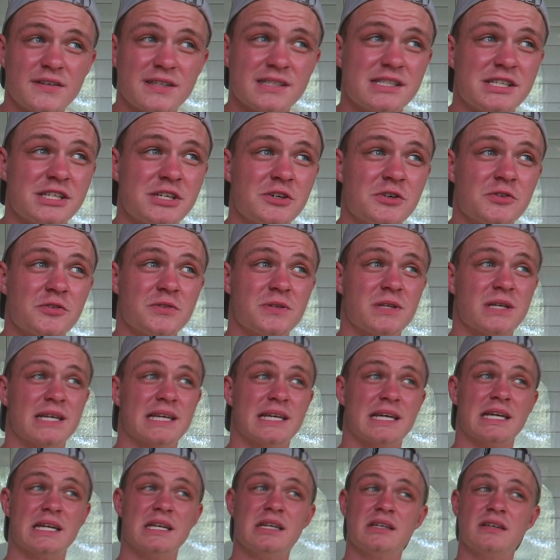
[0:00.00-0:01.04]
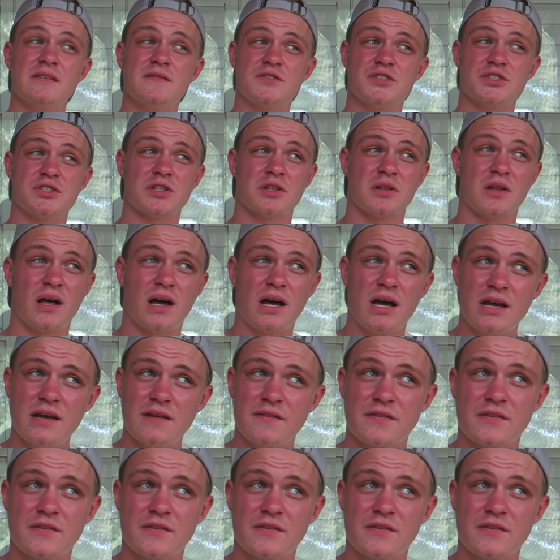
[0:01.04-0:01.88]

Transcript: until the end of July,